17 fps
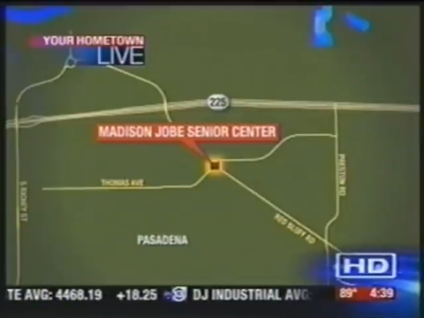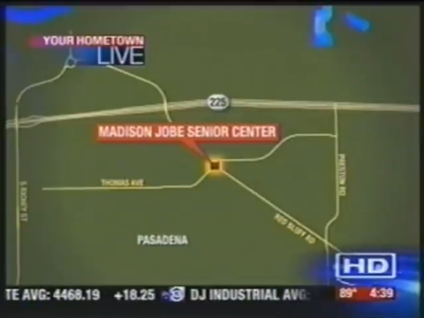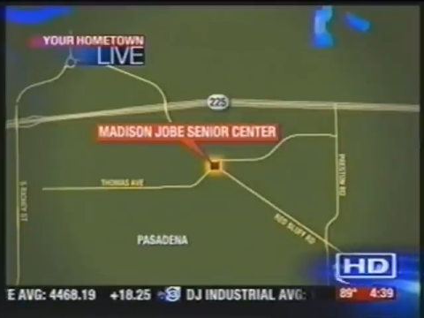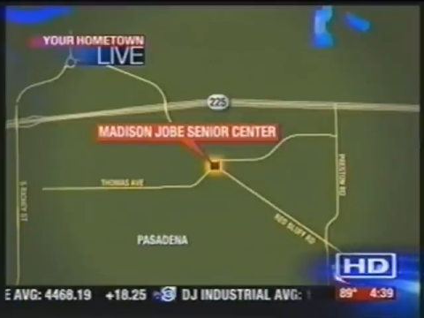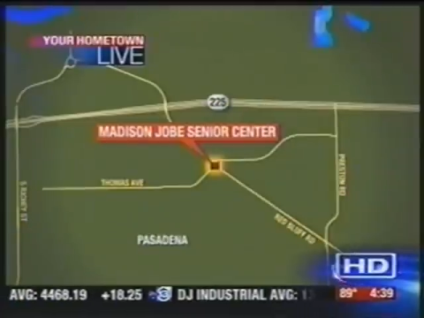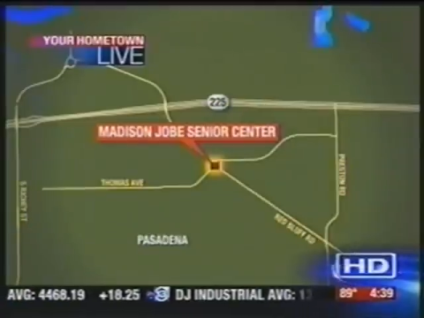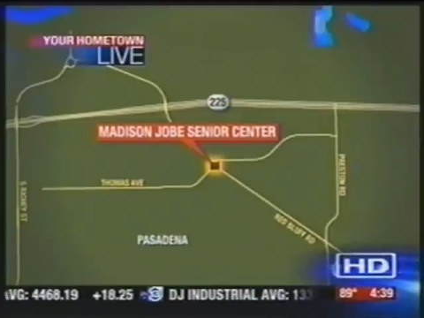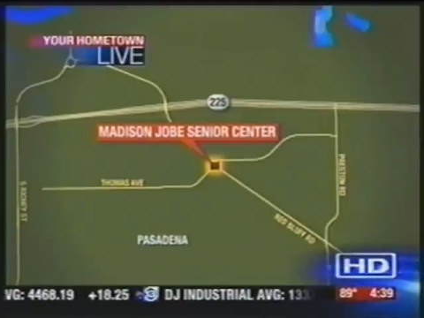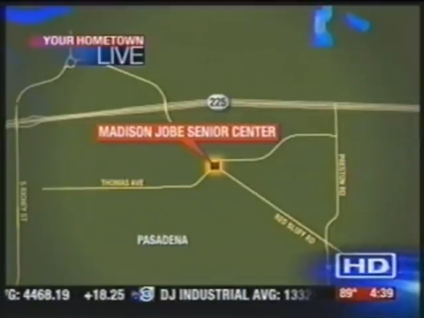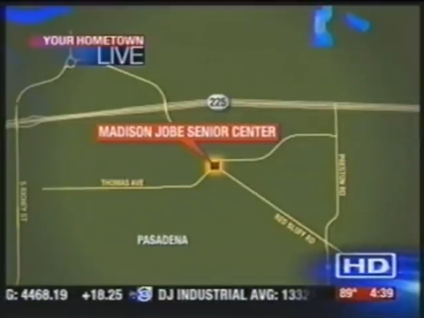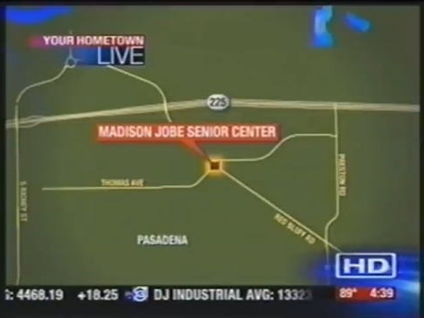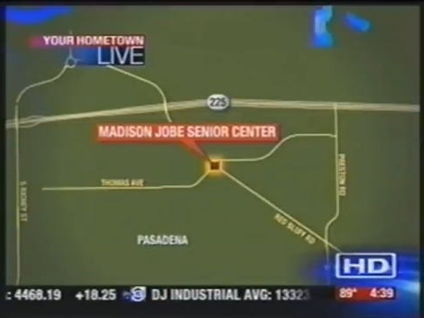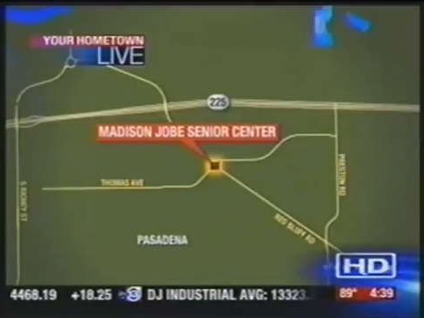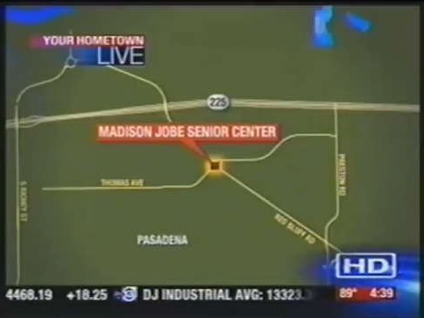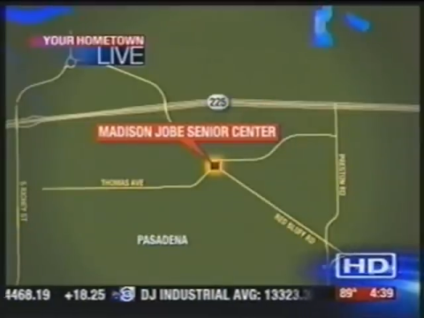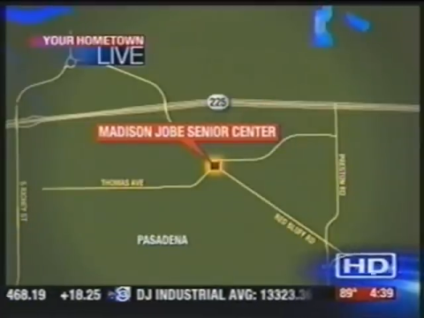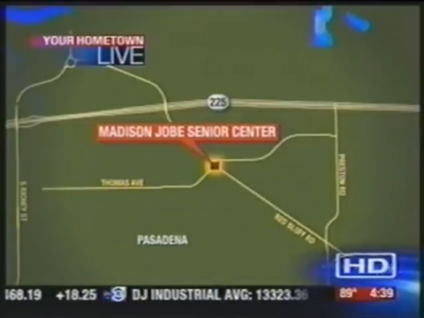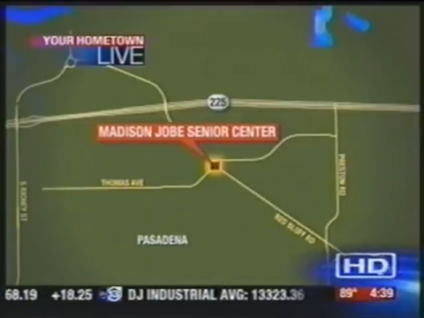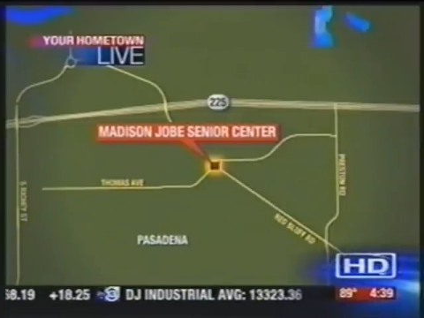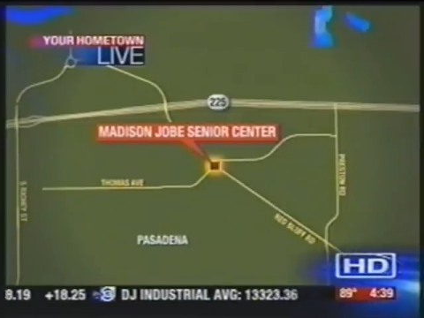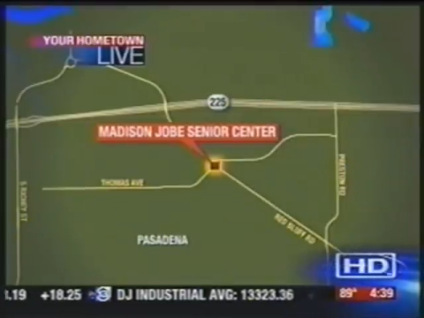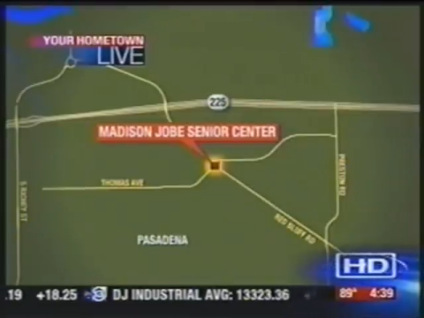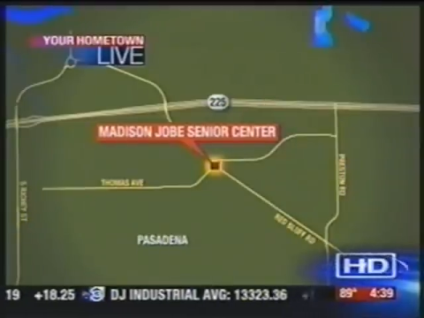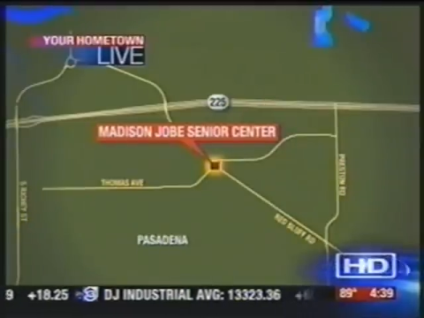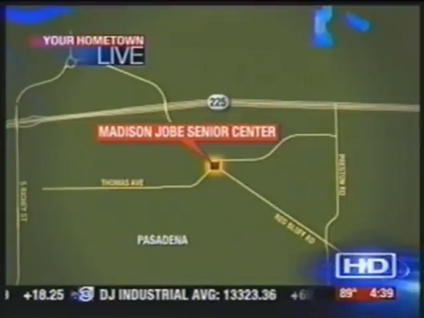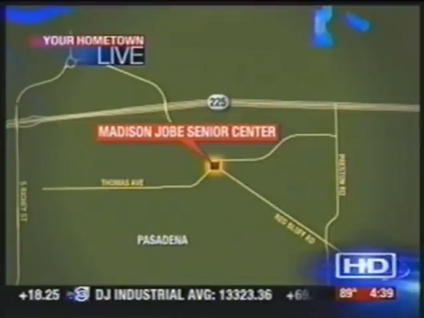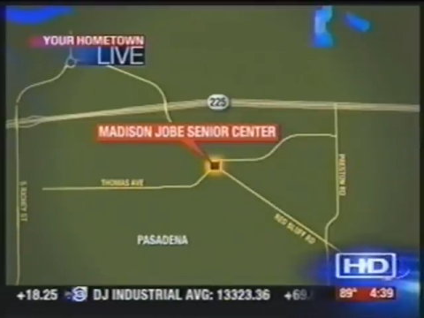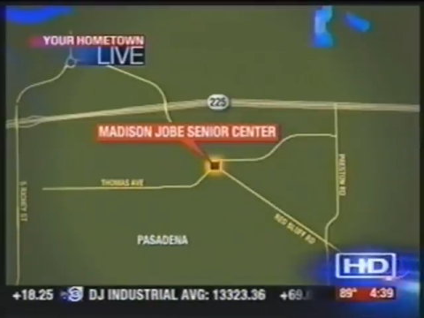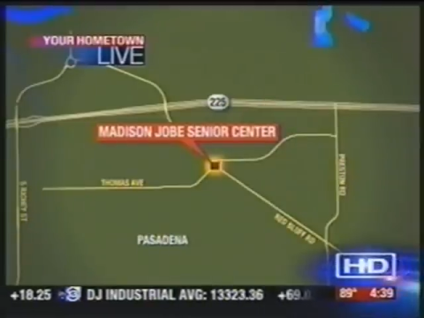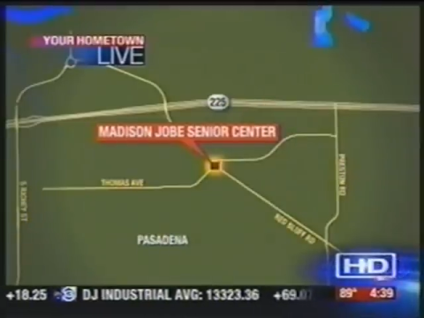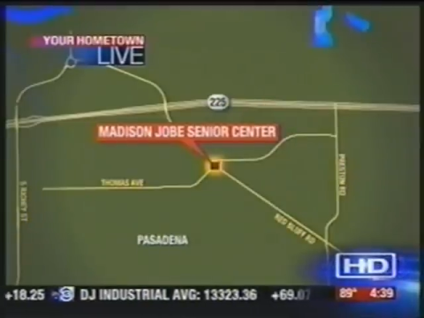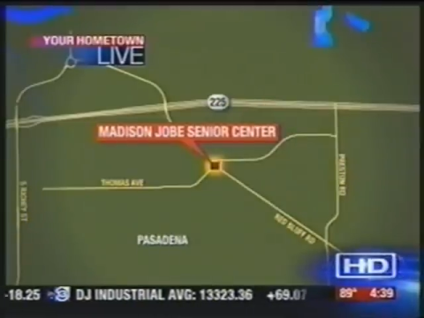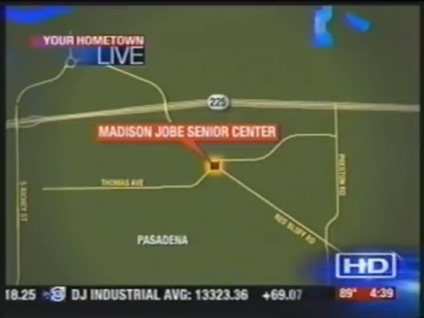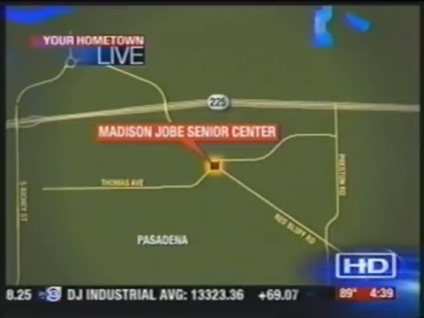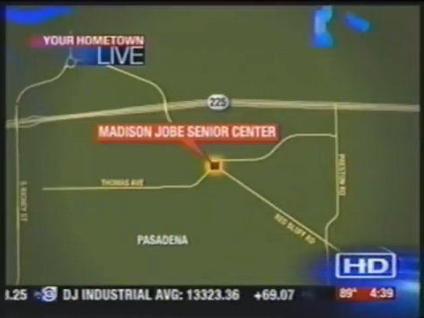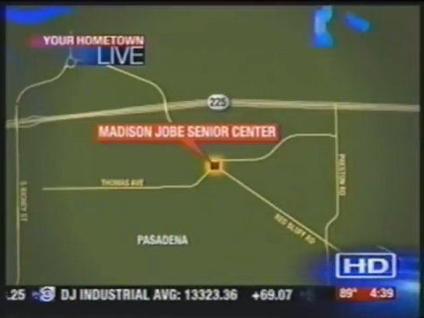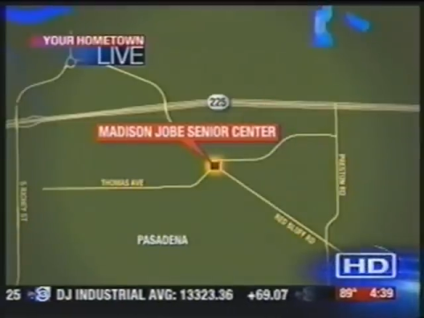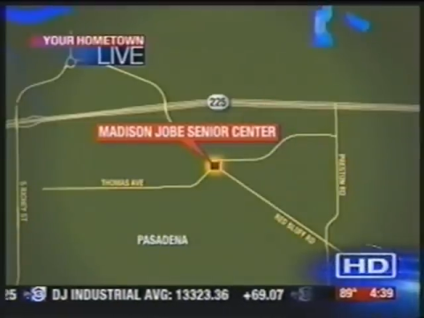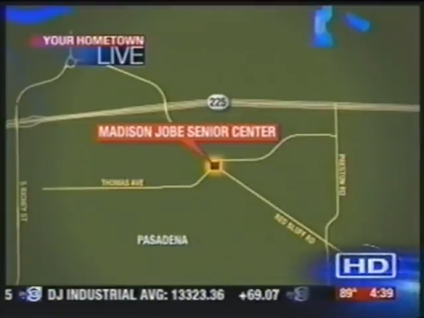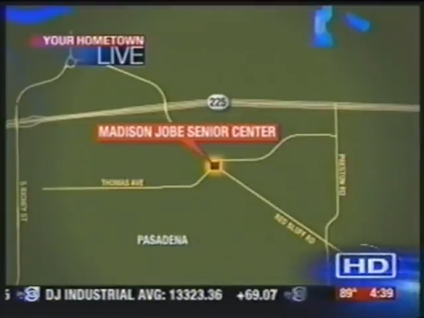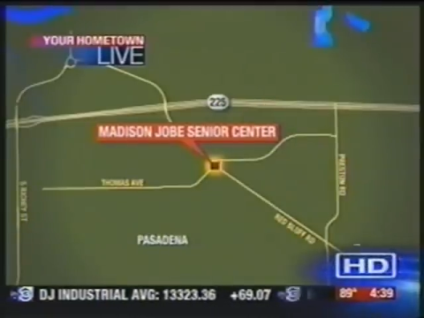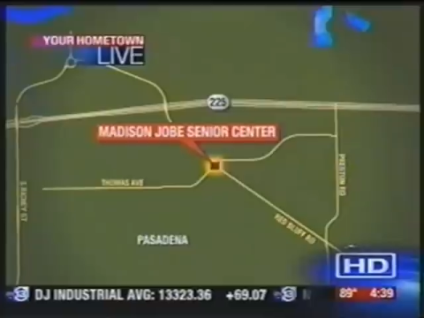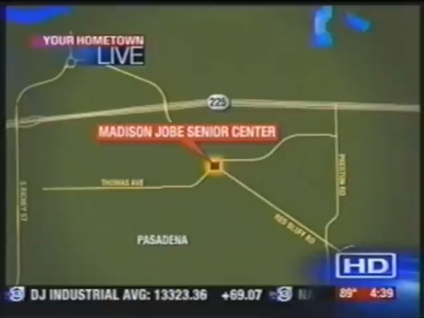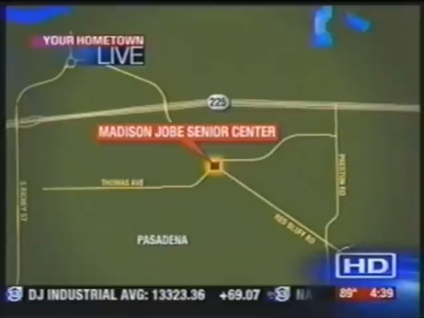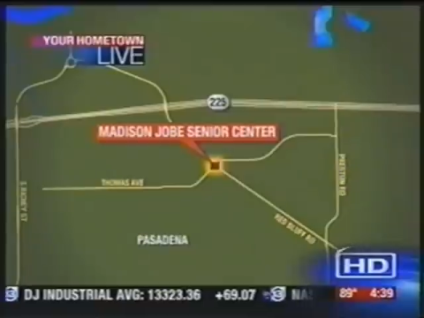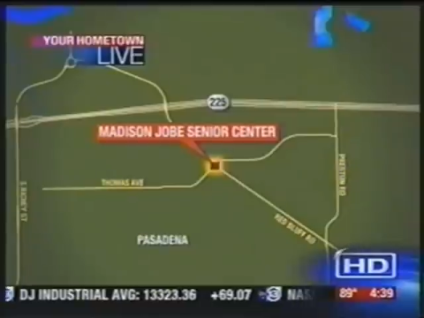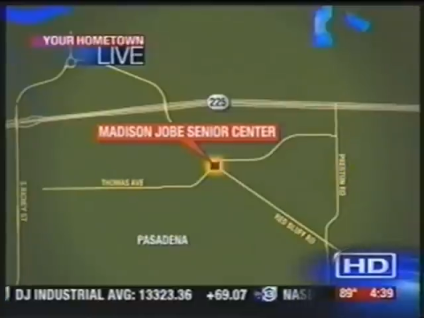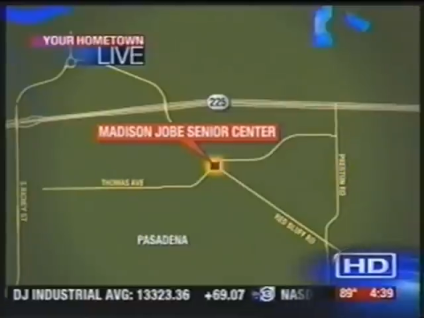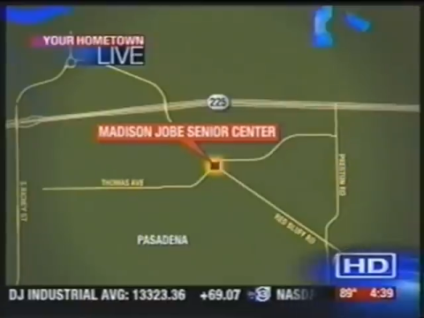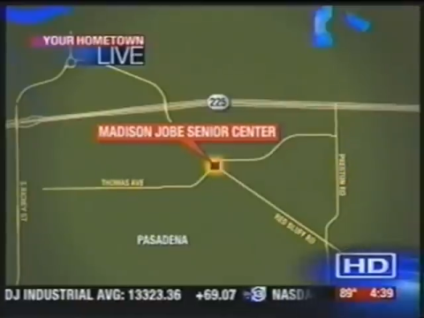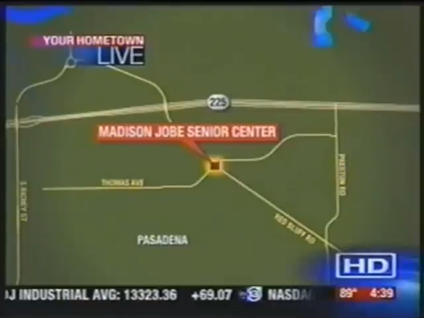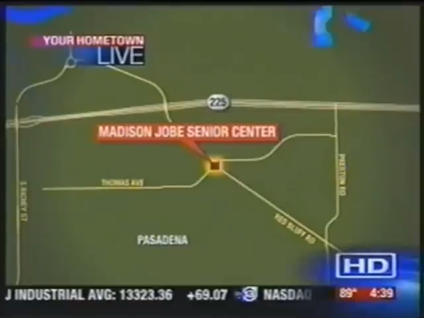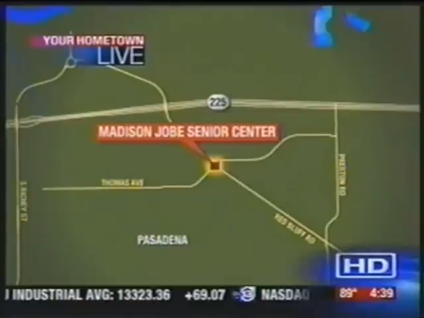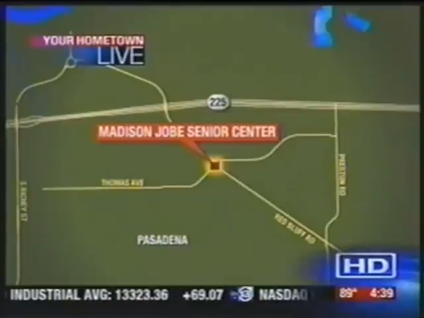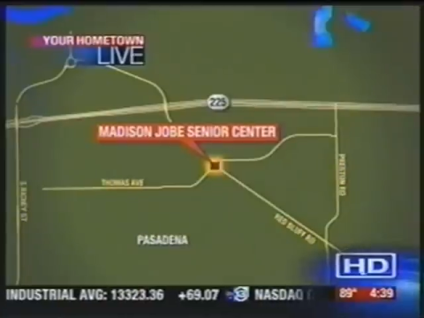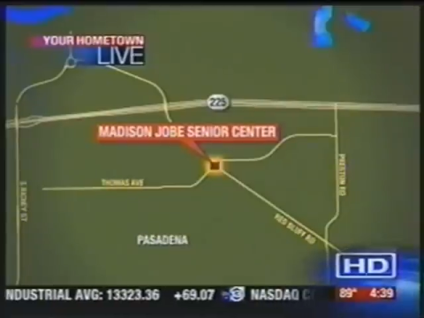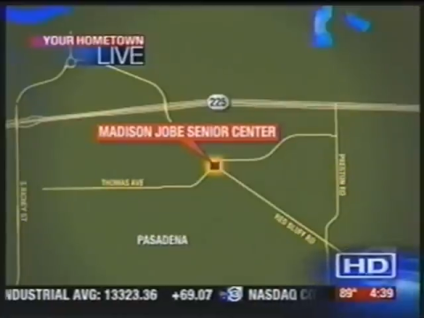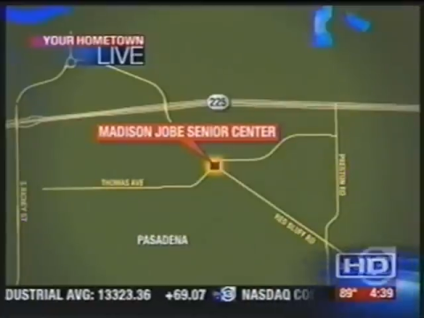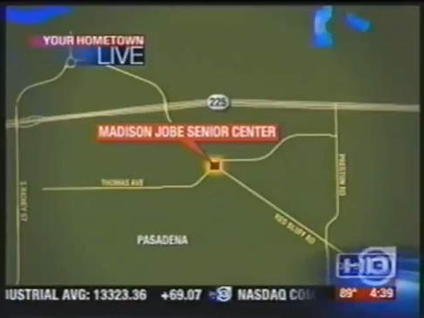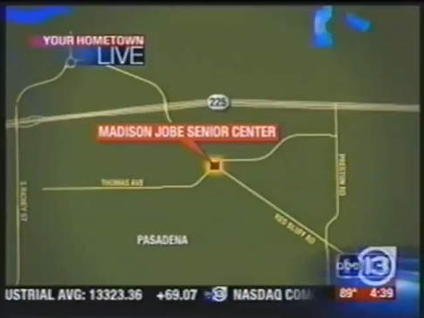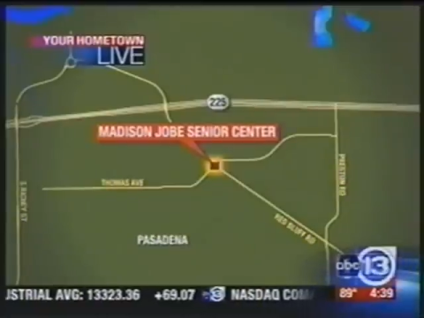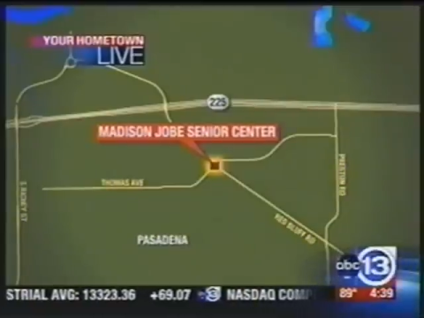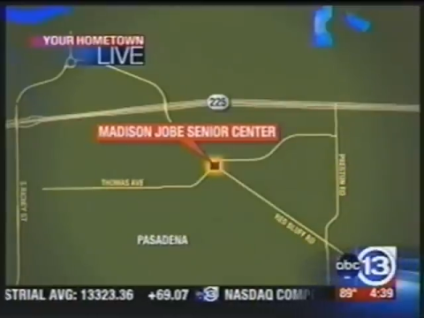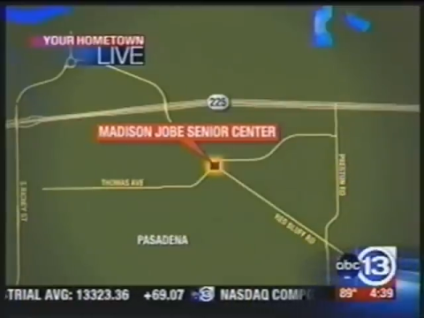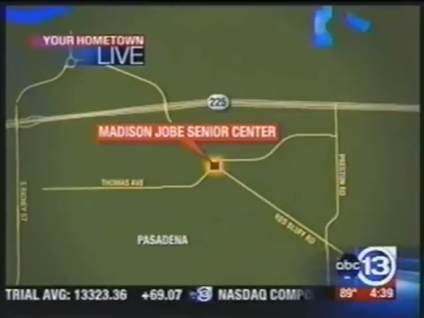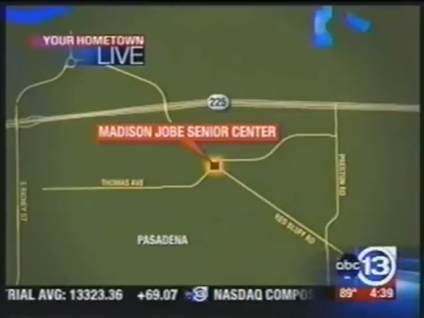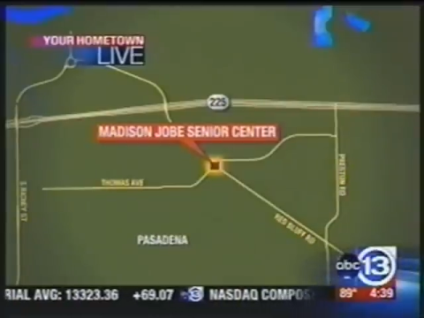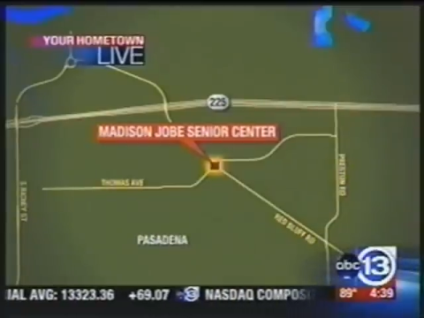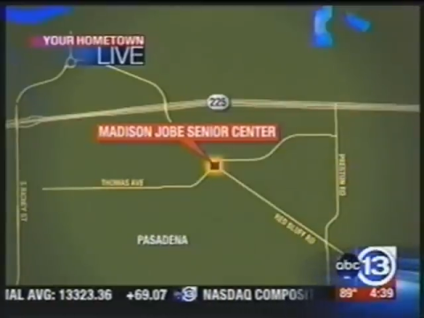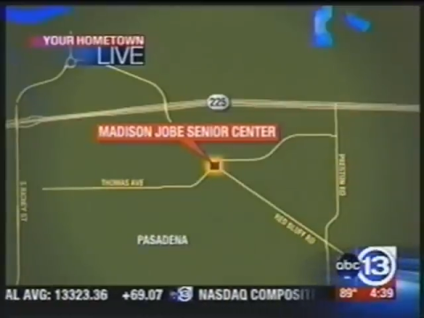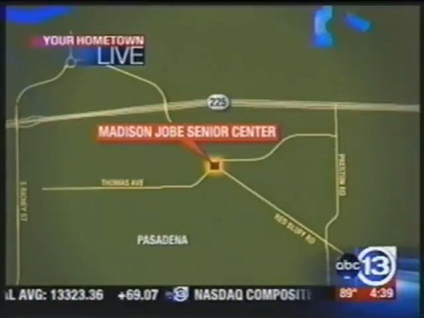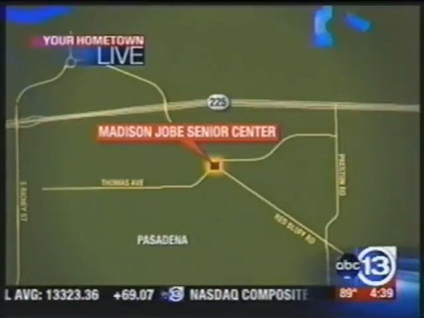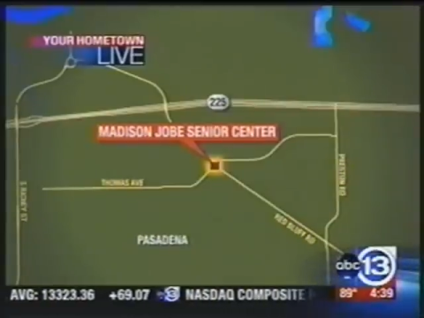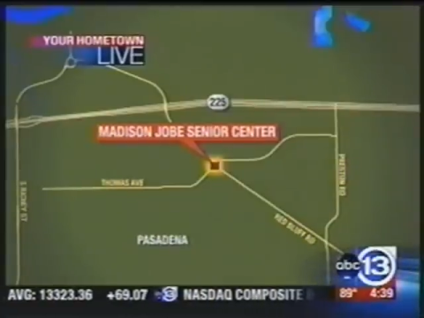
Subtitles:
(no speaker visible)